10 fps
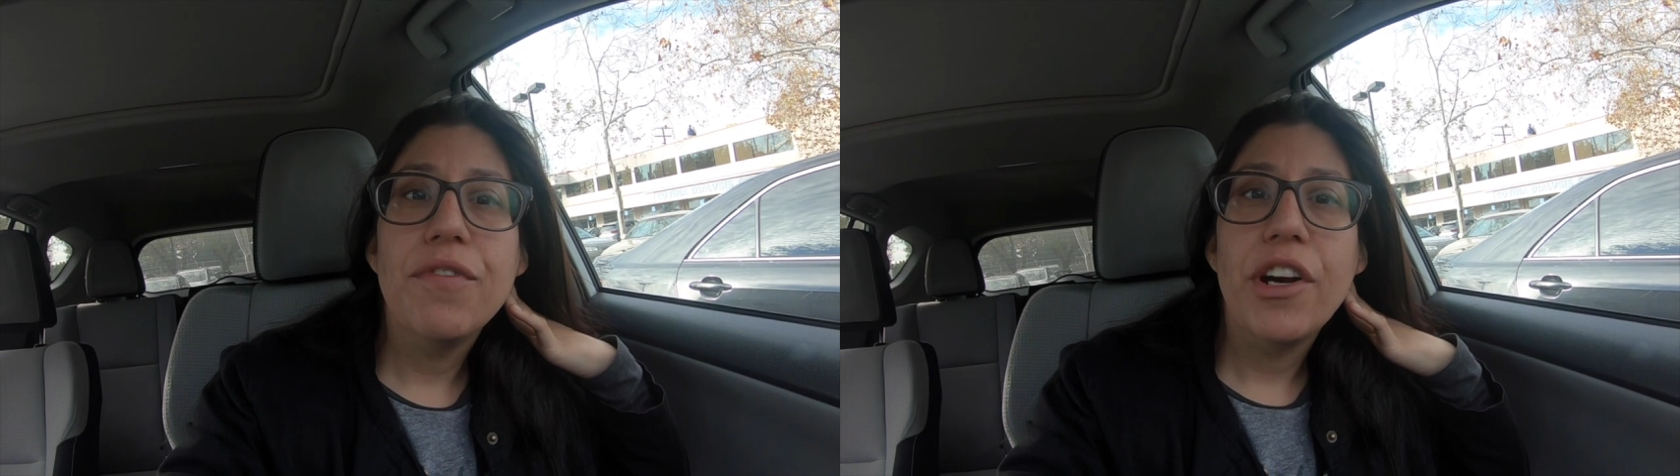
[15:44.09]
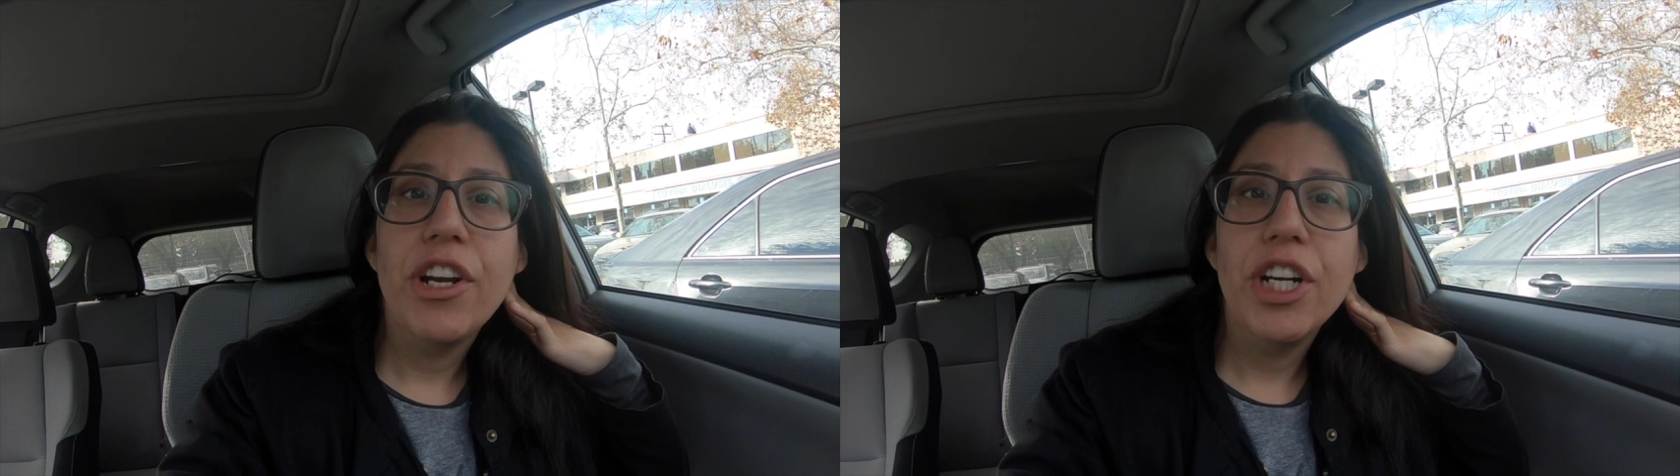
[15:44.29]

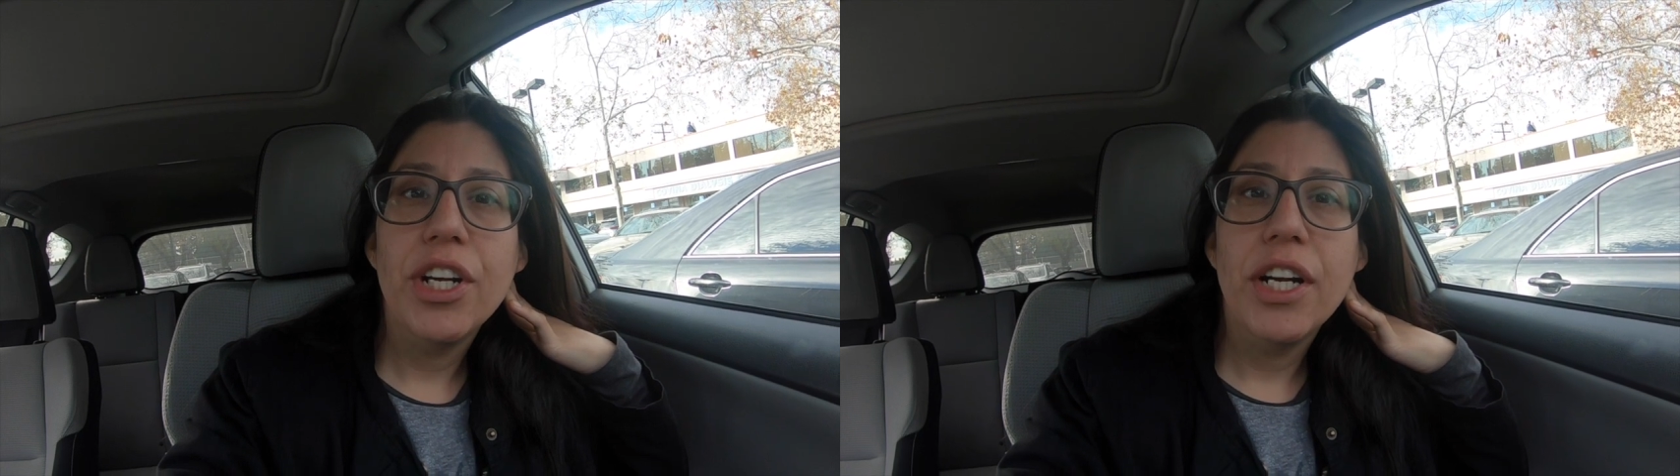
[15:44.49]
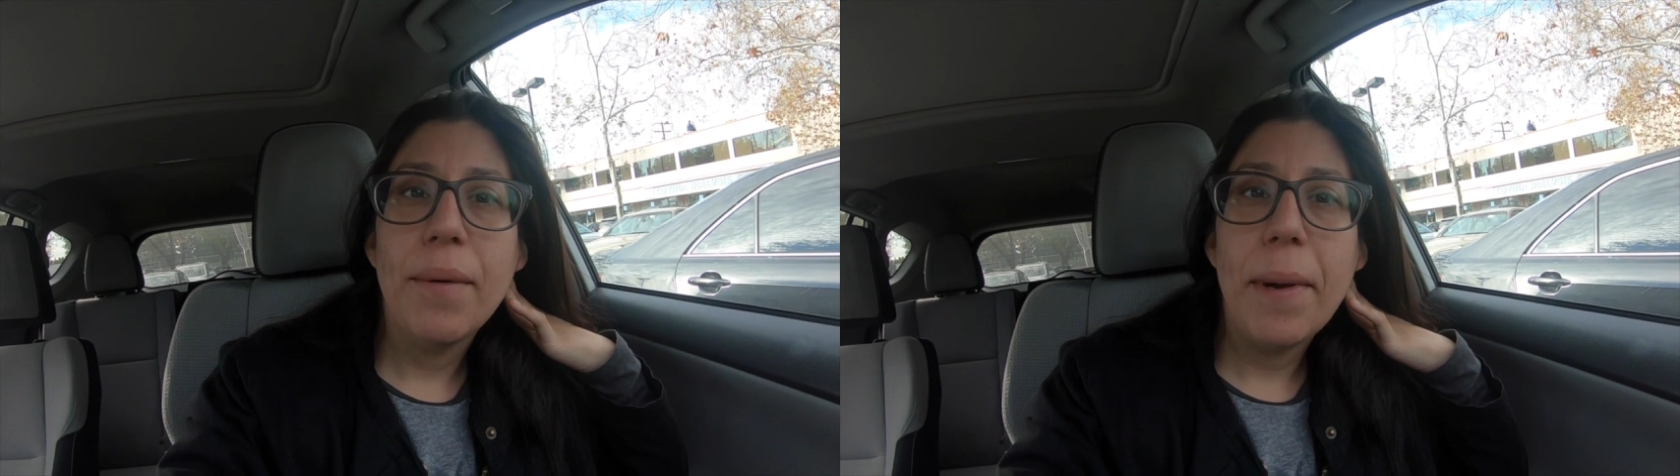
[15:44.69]
very
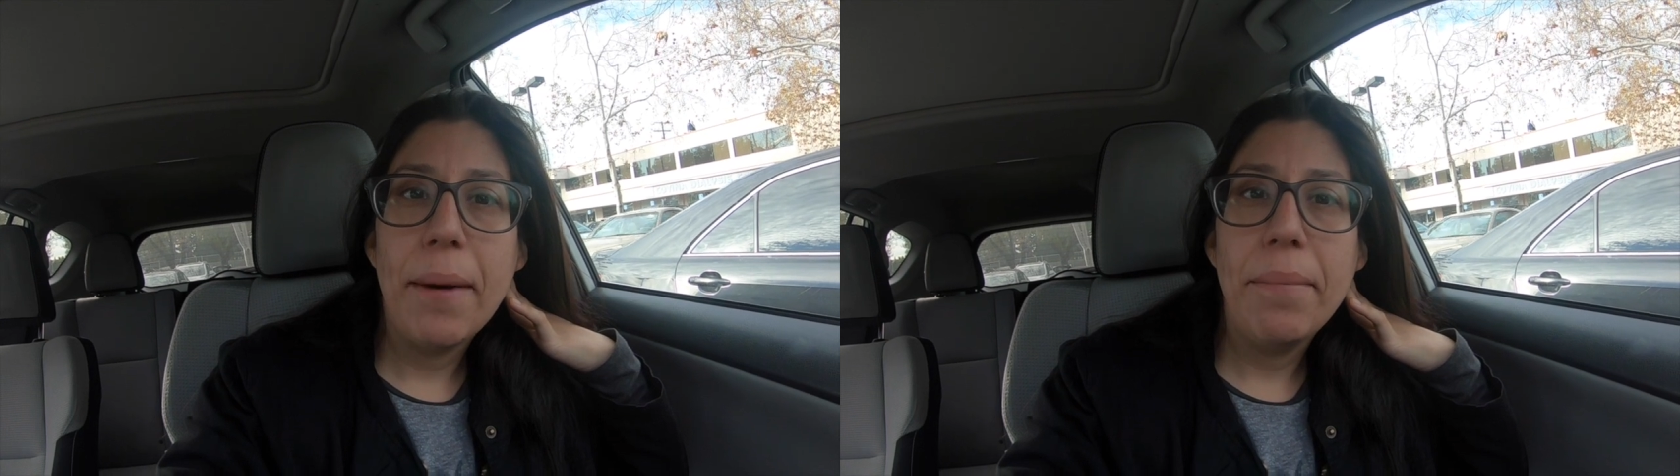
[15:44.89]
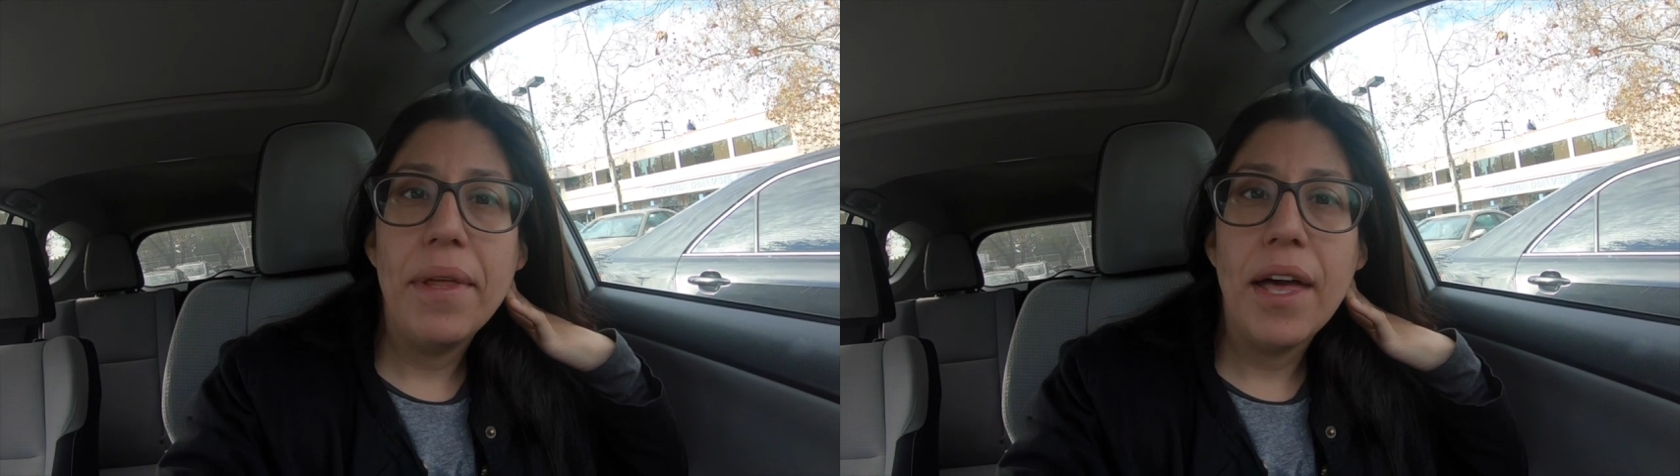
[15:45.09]
good and I'm
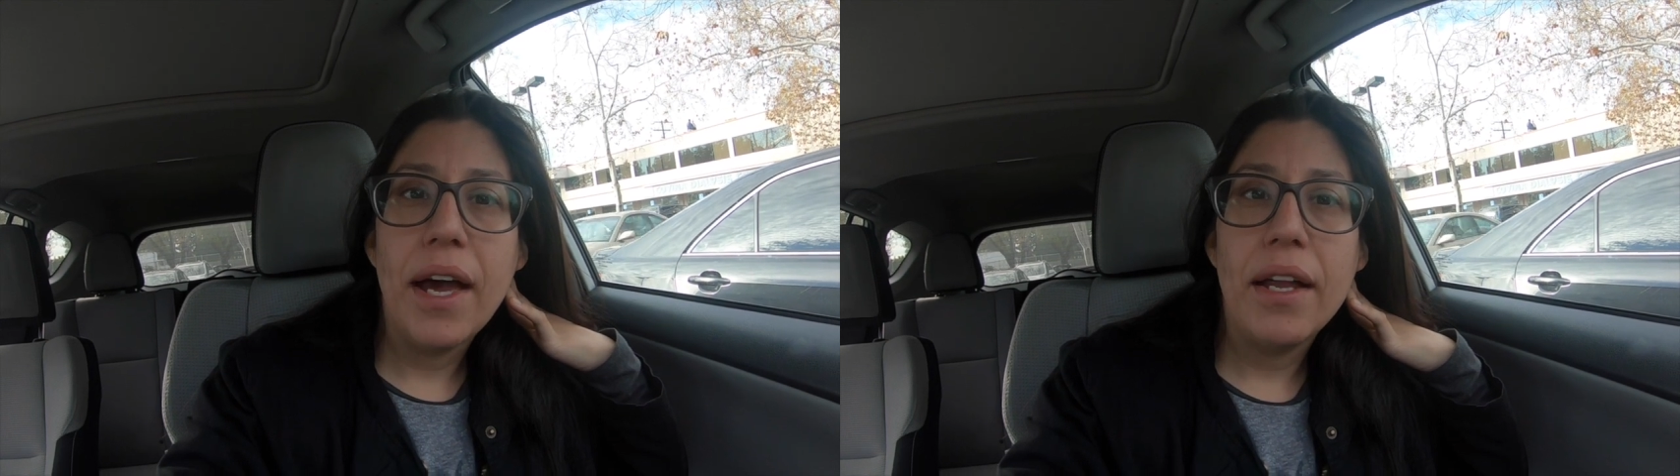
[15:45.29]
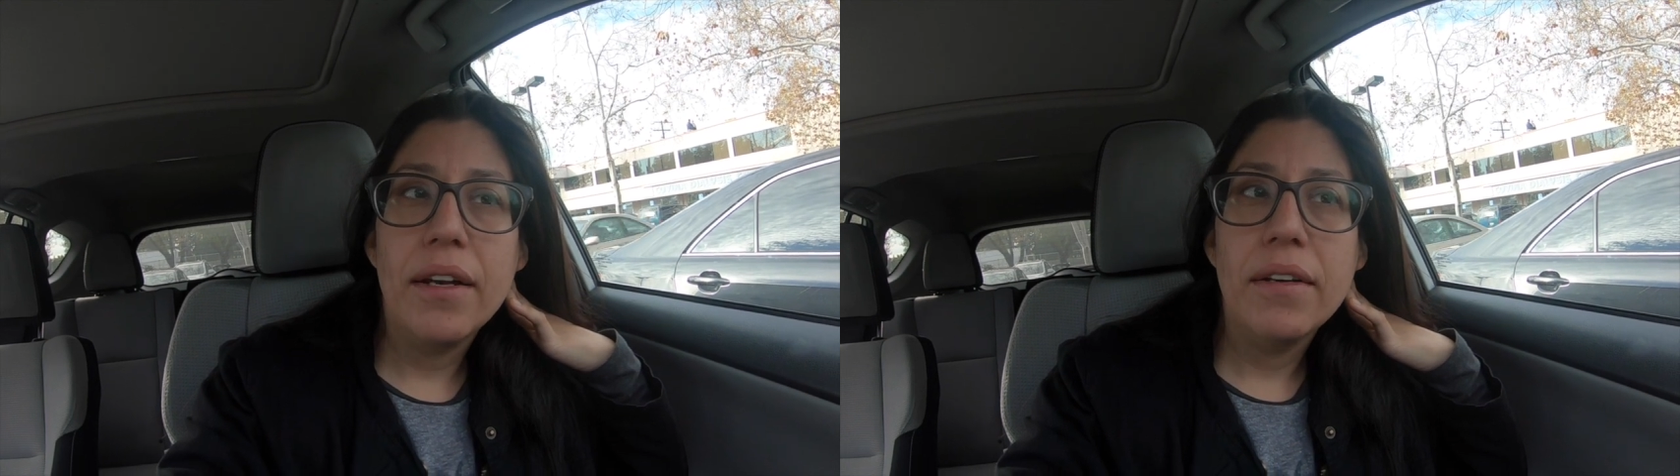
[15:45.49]
happy
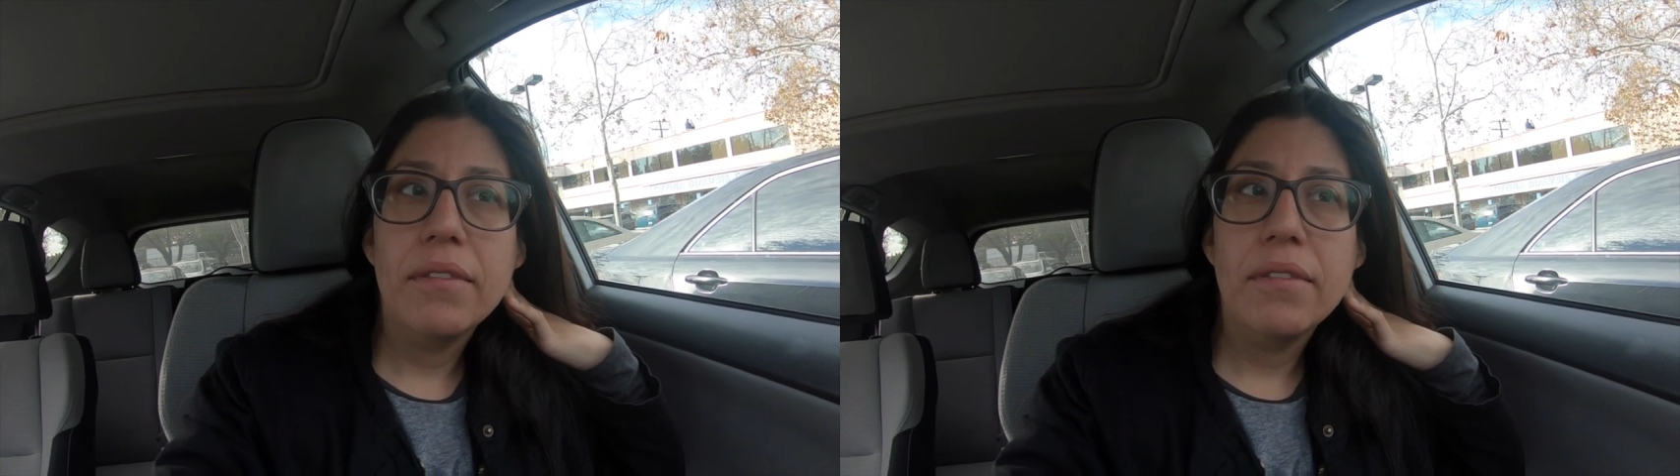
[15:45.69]
that